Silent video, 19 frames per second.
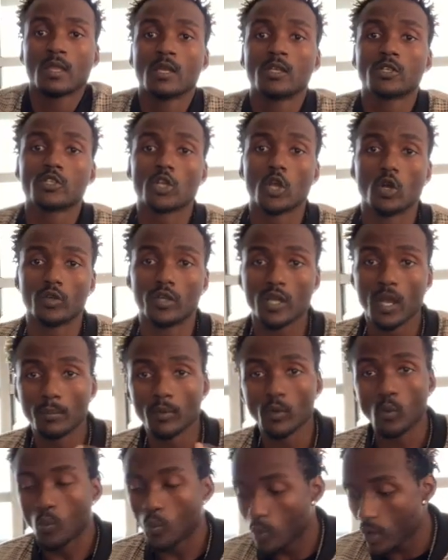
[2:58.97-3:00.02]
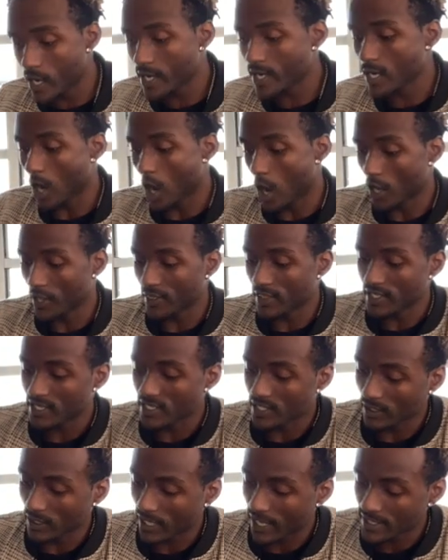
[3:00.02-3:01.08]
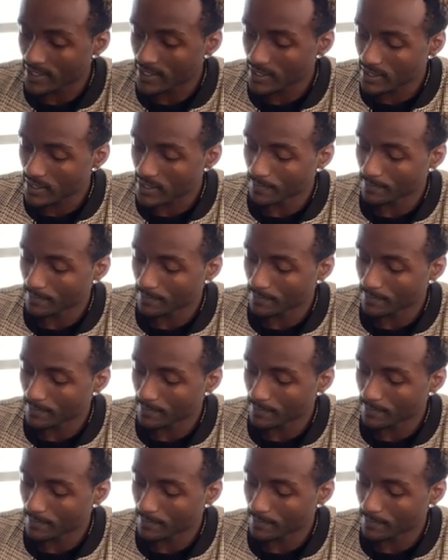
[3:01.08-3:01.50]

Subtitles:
So number 1 on this list